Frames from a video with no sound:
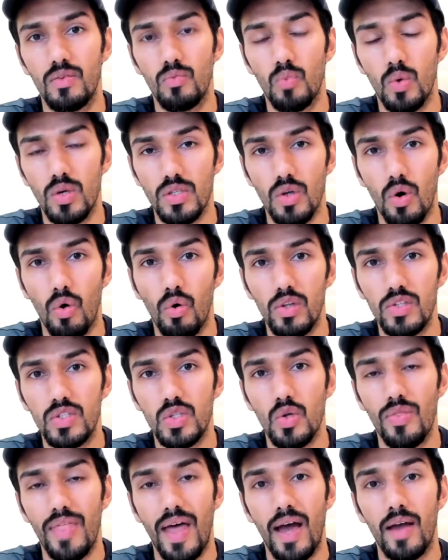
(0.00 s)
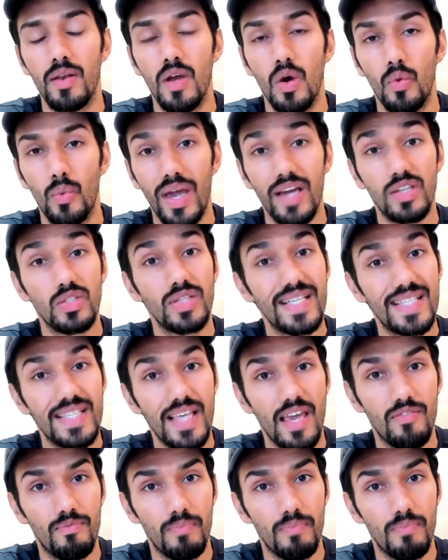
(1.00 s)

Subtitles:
was also that we actually save